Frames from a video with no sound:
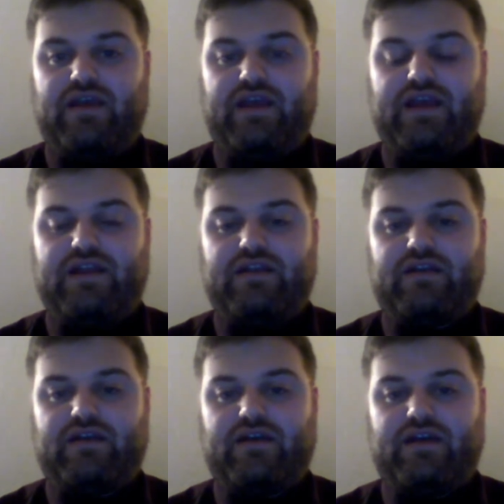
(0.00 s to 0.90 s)

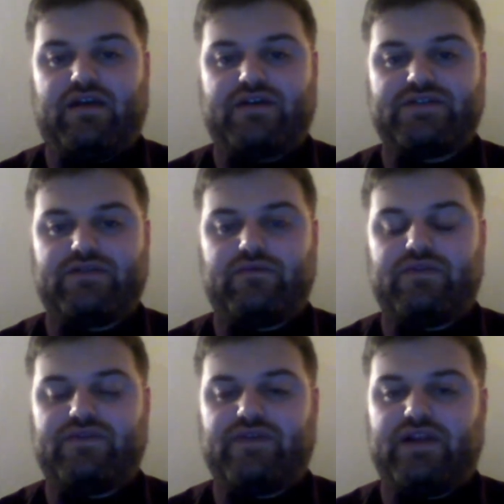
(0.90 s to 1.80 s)
And I also
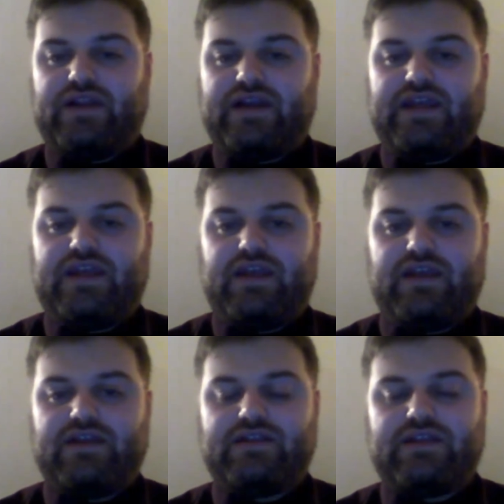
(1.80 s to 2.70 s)
was very lucky
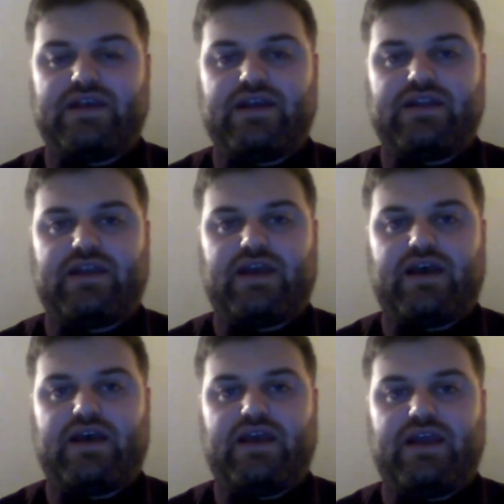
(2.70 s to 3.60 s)
in that
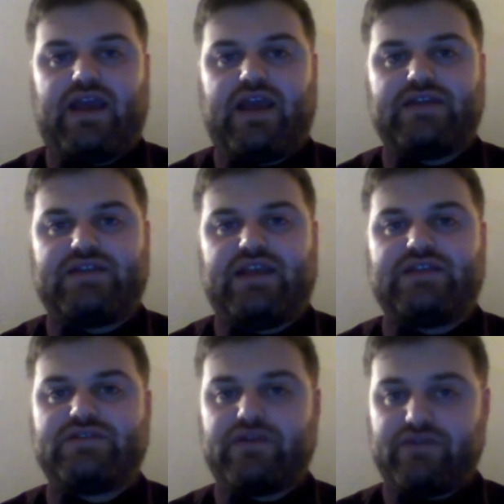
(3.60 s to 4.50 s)
I, as
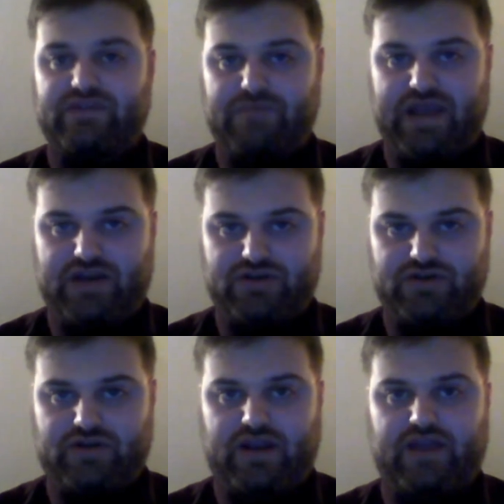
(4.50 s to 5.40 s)
a service
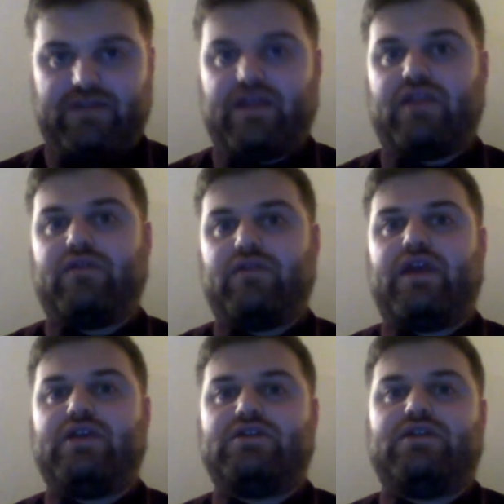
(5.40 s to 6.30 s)
manager at that
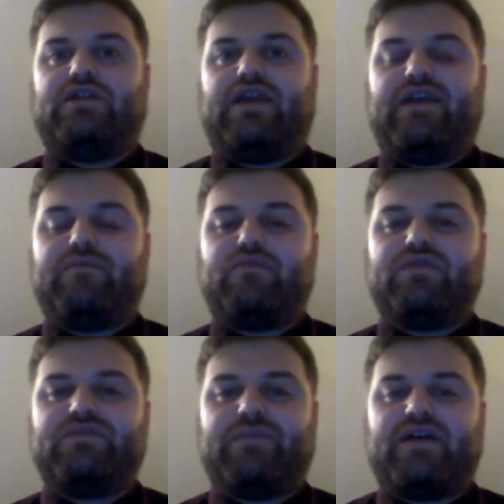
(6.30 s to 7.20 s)
location, am
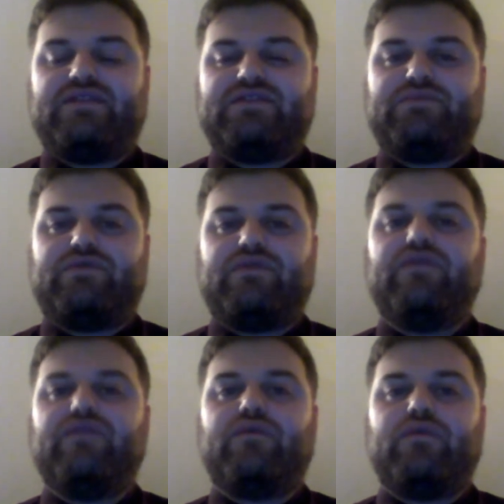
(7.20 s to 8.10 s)

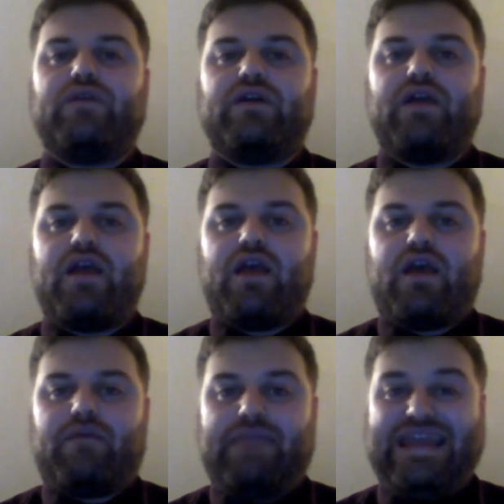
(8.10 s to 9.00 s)
responsible for
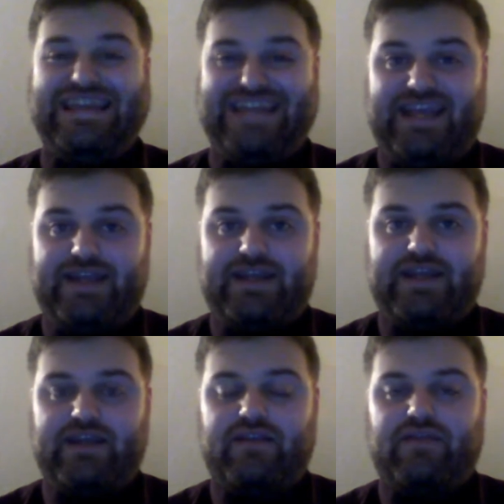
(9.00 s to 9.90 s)

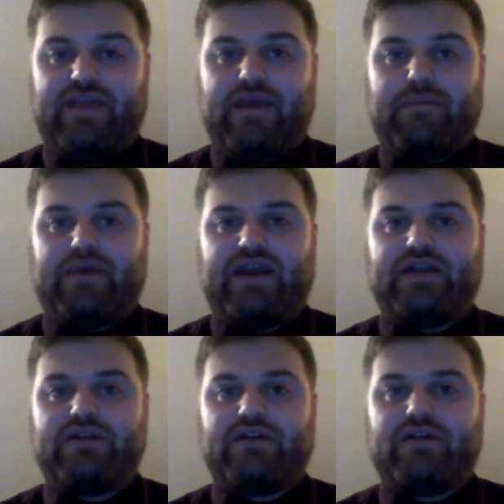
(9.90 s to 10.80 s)
maintaining that
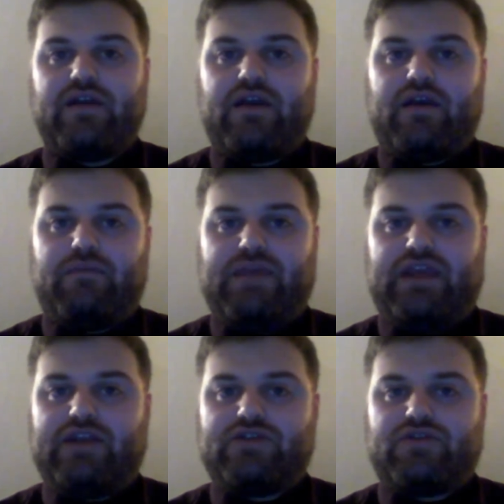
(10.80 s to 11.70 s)
binder,
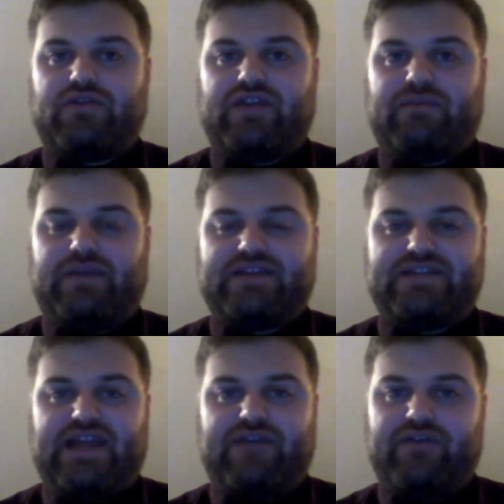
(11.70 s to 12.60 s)
making sure that my
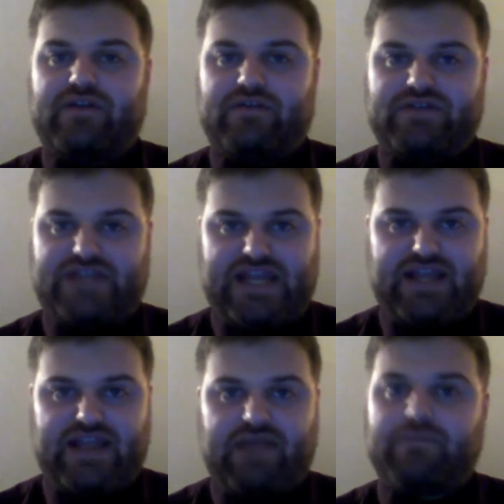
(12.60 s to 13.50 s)
staff
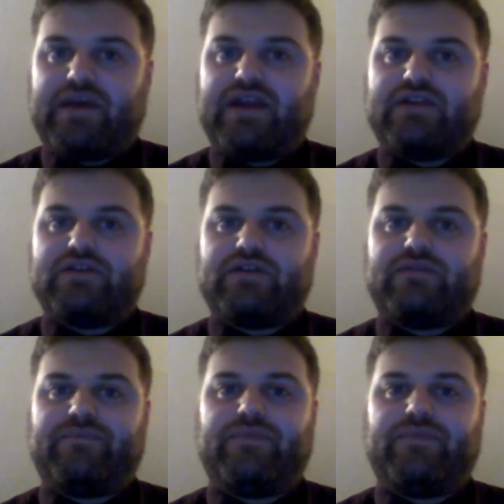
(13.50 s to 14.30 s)
understand that binder,